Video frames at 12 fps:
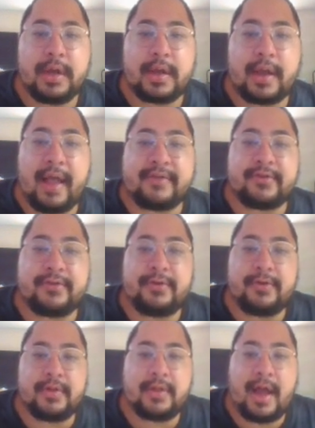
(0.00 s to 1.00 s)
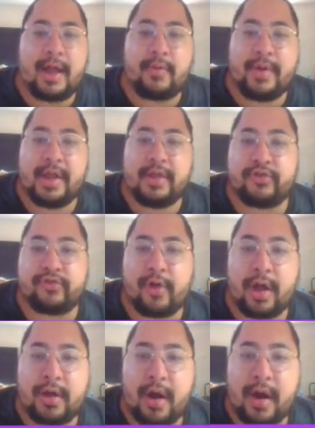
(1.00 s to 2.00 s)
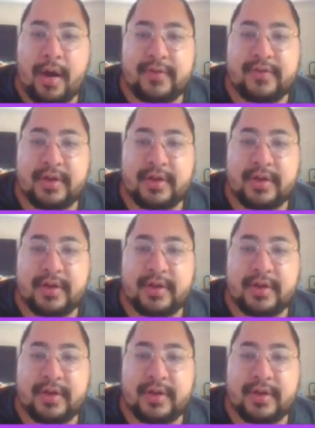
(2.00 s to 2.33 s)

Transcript: Castle Lockwing to draw cards,